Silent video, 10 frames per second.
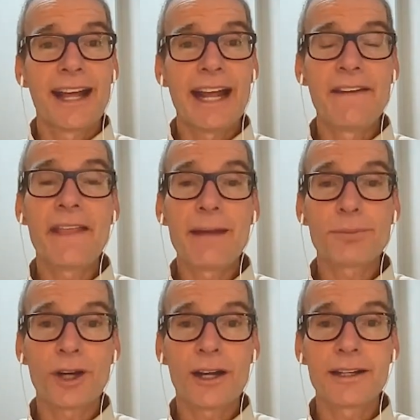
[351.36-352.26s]
and that that
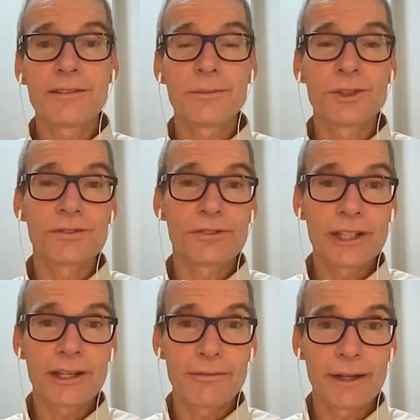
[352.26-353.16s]
product, if it was
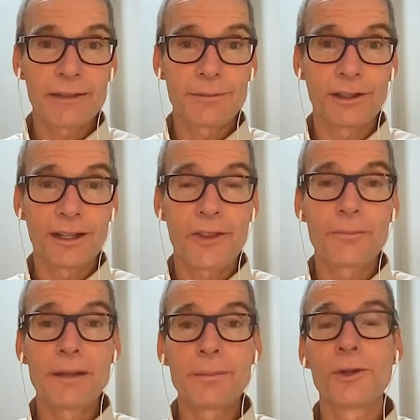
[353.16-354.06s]
freely available, other
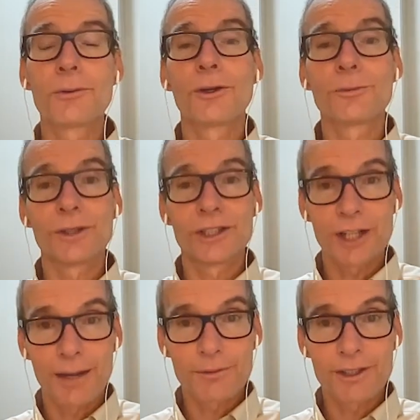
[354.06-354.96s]
people in the world would
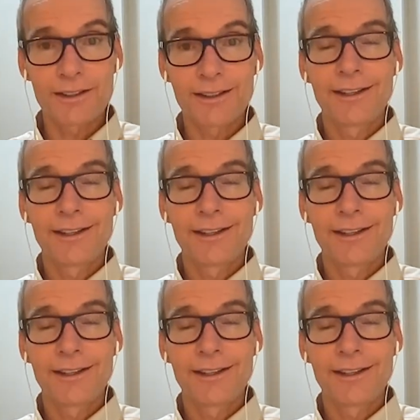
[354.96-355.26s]
adopt it,